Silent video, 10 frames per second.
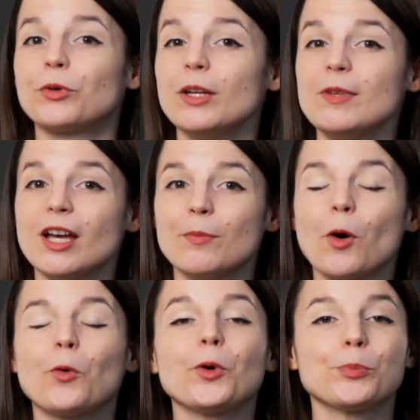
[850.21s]

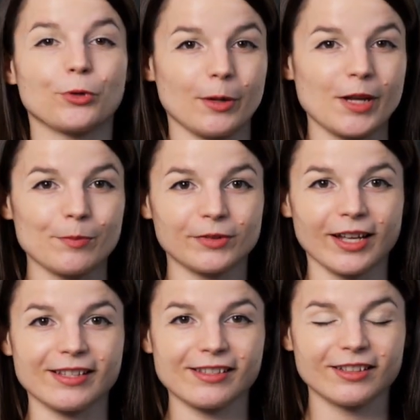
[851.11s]
Premium, or Premium
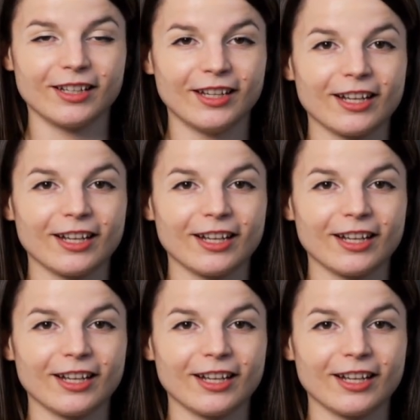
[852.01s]
Plus.